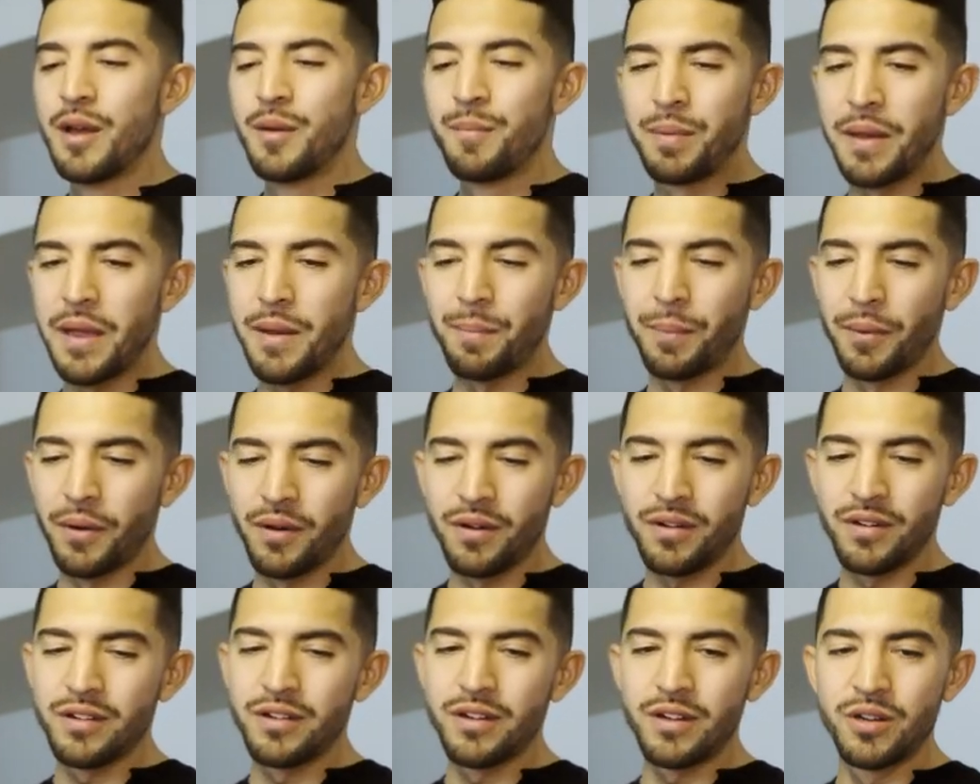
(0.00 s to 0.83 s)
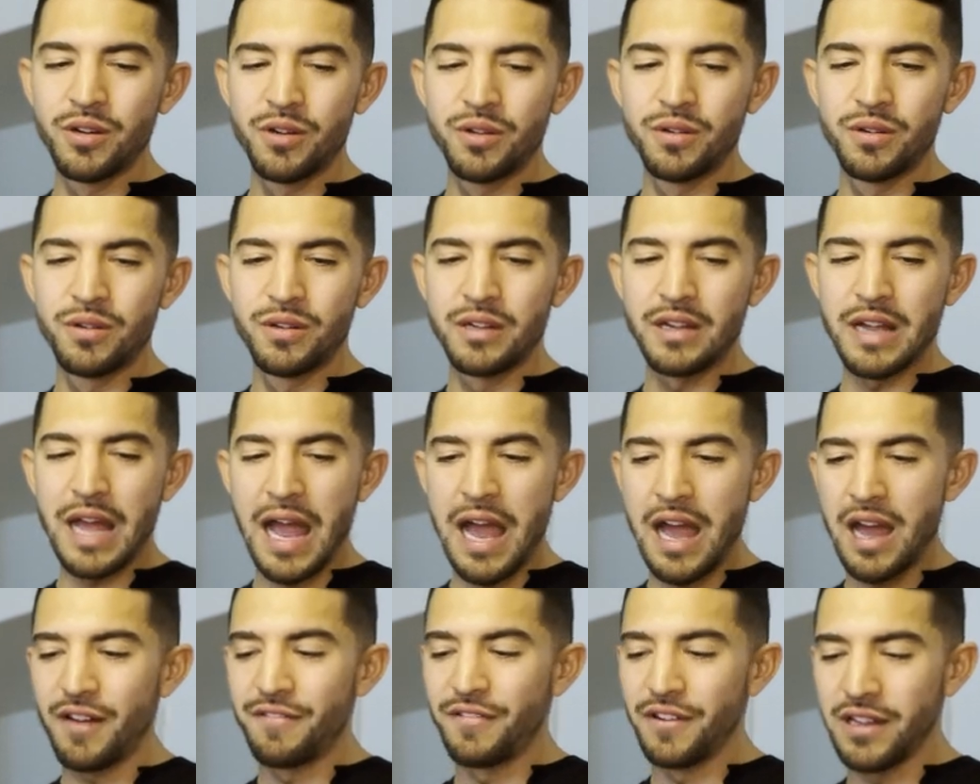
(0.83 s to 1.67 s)
people who
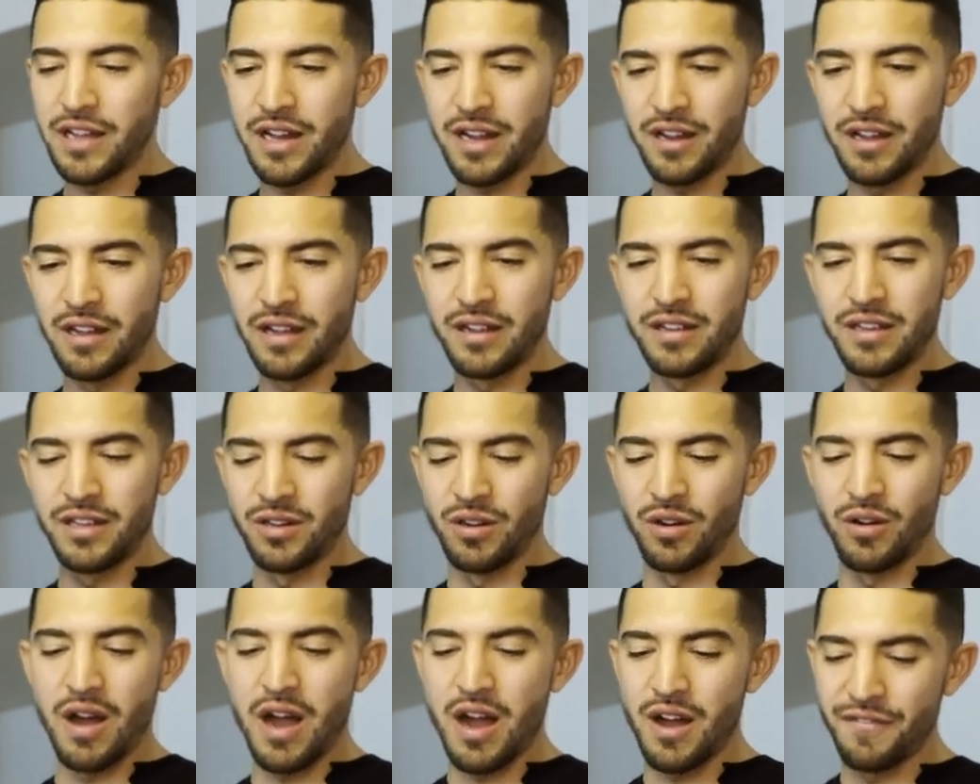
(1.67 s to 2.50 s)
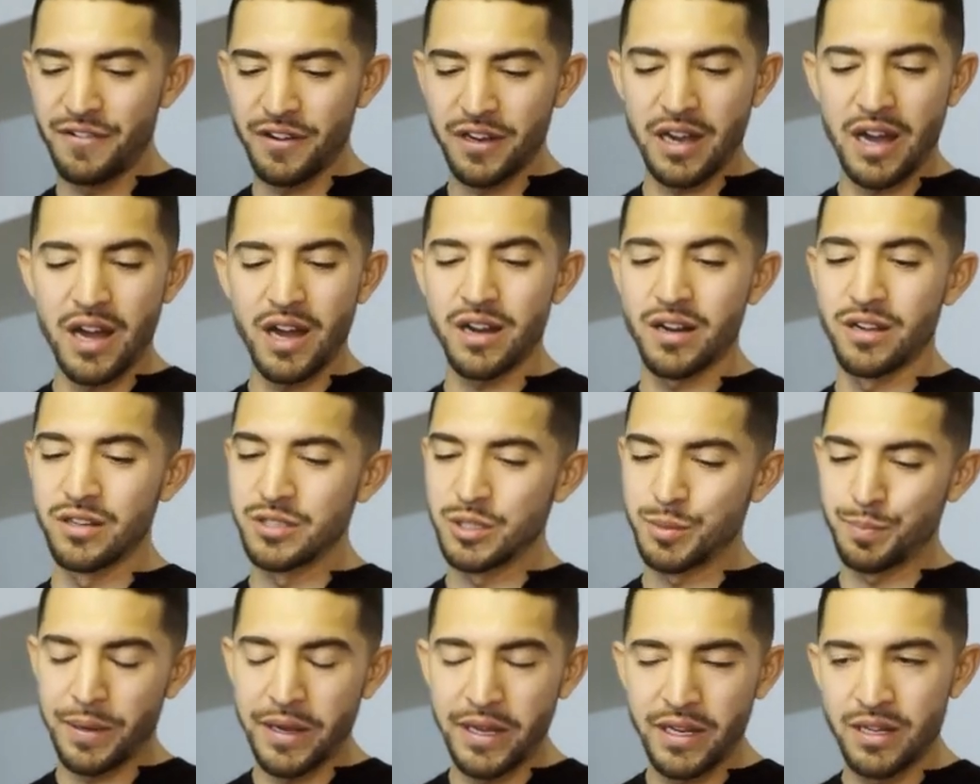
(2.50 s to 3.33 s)
have a lot of you know
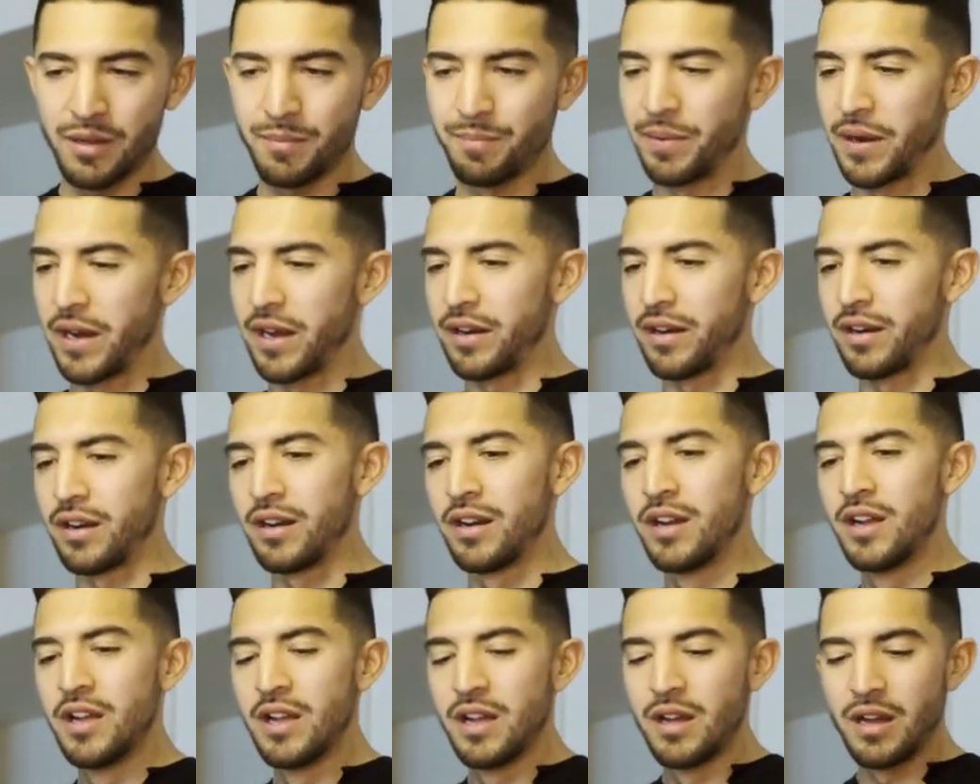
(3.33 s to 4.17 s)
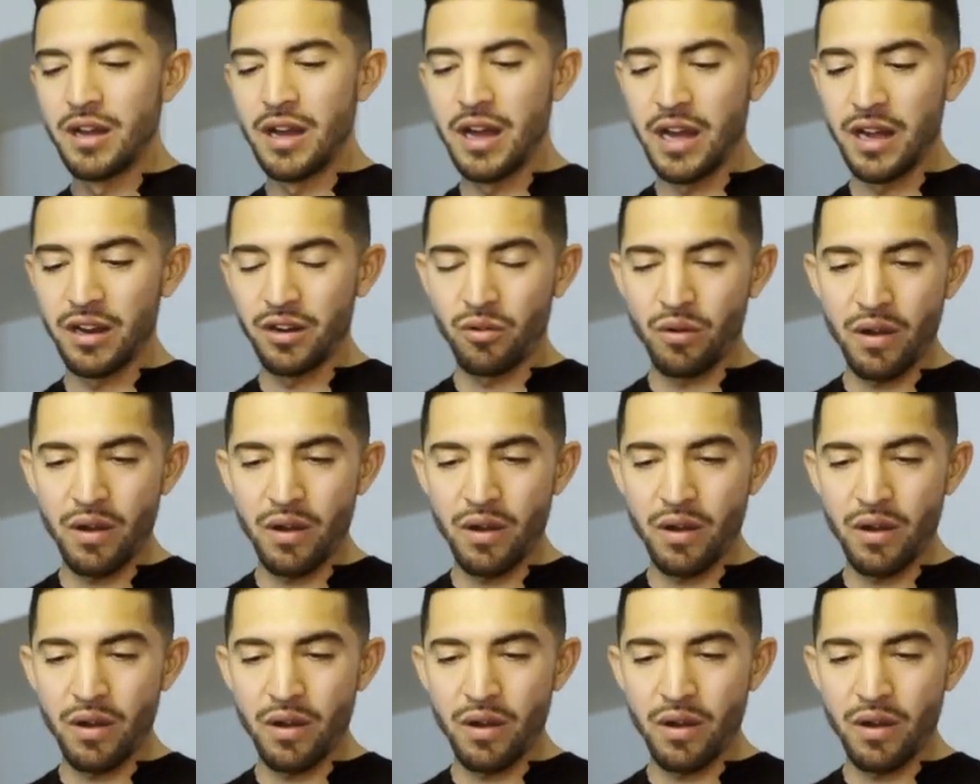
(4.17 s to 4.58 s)
avocados peanut butter uh,